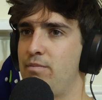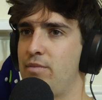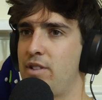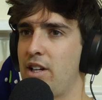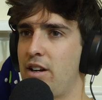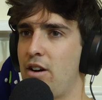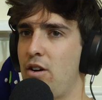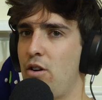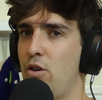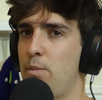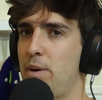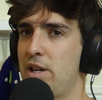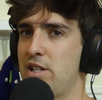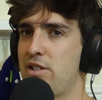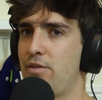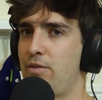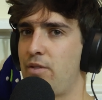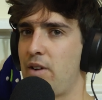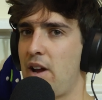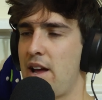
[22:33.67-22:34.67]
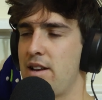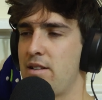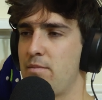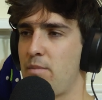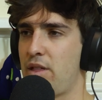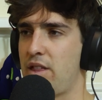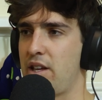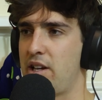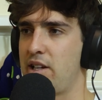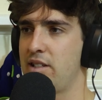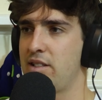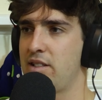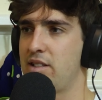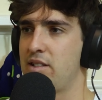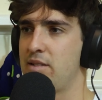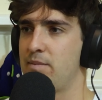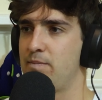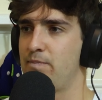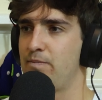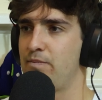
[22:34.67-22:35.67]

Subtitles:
done a whole bunch of random things.